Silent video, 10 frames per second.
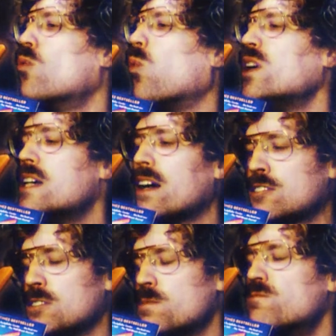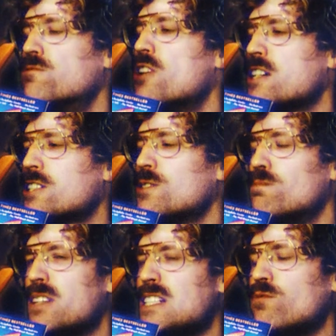"We got some fresh
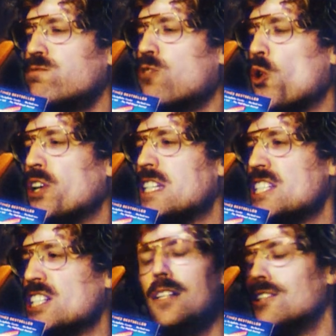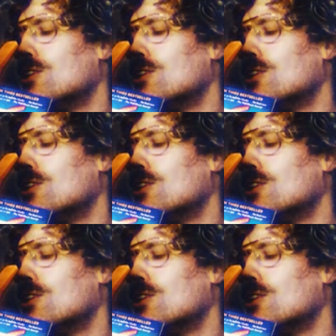meat for you."